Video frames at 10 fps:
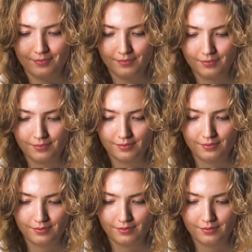
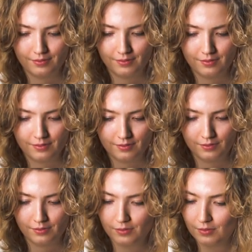
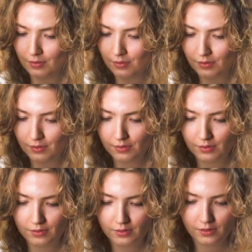
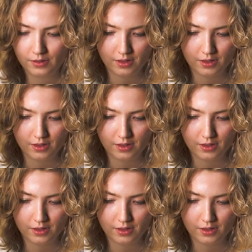[no speech]